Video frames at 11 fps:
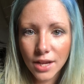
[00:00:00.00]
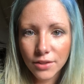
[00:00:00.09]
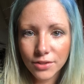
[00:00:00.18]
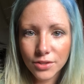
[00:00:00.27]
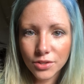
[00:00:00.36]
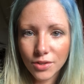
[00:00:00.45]

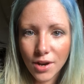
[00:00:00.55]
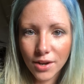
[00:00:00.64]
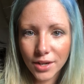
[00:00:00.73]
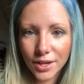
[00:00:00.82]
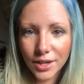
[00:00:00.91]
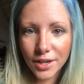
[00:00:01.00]
the
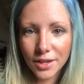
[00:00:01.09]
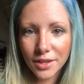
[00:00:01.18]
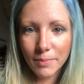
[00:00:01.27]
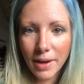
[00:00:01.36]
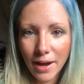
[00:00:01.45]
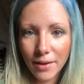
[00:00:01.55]
stronger the
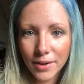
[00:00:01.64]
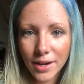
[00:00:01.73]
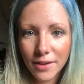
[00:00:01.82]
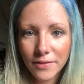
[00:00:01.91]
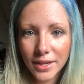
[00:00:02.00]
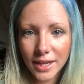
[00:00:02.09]
power
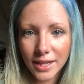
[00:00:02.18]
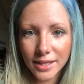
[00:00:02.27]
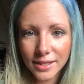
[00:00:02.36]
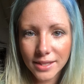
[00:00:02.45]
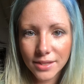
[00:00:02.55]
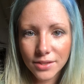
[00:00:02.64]
of it
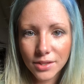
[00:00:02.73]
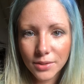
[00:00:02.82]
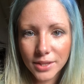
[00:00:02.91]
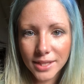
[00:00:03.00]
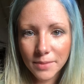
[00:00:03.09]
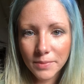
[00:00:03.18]
is. And so
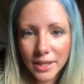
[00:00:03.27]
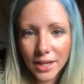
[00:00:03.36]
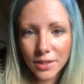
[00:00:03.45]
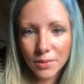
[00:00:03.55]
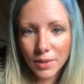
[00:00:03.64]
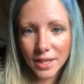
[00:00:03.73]
it's something
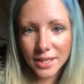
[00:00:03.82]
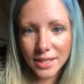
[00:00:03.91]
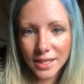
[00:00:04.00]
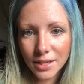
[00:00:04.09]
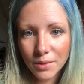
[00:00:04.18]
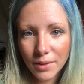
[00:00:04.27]
that you want to
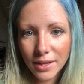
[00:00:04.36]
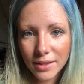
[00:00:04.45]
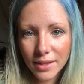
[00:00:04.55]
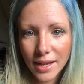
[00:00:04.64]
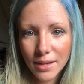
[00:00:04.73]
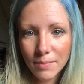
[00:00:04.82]
stick
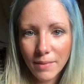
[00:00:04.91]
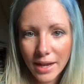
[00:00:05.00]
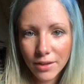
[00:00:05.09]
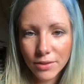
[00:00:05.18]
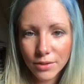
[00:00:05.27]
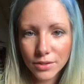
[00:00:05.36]
with and
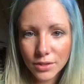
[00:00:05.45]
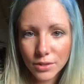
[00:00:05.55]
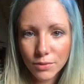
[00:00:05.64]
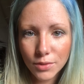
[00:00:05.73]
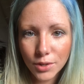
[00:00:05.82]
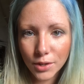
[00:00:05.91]
make those
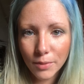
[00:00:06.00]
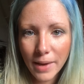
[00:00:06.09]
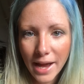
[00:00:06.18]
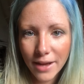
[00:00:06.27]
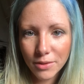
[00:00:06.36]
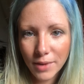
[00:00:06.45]
new neural
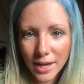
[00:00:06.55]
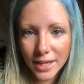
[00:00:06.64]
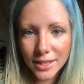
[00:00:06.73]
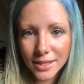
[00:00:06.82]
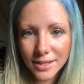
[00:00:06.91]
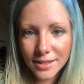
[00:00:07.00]

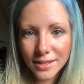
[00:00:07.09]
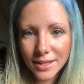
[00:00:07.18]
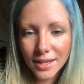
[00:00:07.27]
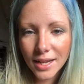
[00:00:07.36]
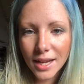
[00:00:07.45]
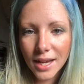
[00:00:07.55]
pathways.
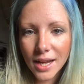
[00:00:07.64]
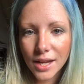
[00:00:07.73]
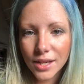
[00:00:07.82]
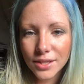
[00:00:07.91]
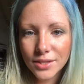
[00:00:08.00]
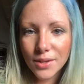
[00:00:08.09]

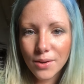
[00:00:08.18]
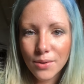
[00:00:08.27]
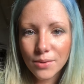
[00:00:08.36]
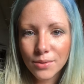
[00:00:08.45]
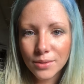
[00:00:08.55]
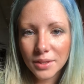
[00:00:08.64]

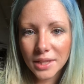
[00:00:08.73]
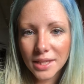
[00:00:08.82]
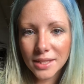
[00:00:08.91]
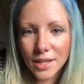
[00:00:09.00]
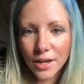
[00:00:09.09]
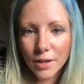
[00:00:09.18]
So
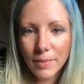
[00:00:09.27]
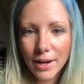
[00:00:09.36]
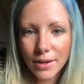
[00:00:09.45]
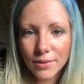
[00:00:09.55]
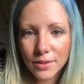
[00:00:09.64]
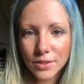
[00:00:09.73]
let's talk
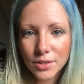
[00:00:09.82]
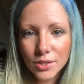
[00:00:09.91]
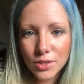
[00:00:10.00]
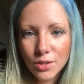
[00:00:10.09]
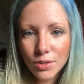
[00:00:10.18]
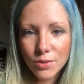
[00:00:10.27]
about, there's
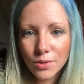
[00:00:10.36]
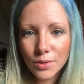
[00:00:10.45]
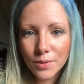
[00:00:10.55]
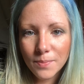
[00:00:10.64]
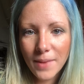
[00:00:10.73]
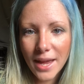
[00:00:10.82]

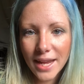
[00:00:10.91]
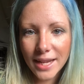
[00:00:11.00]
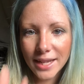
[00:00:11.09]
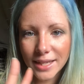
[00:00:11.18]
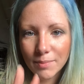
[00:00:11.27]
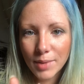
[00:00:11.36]
two
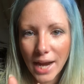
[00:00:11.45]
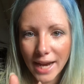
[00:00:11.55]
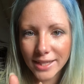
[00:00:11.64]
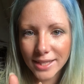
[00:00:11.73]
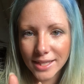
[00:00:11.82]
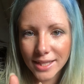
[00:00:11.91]
main
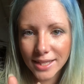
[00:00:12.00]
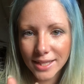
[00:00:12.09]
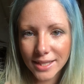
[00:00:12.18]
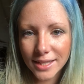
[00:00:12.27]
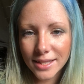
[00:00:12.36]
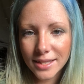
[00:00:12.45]

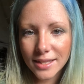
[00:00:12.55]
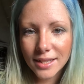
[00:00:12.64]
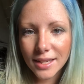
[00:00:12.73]
practices,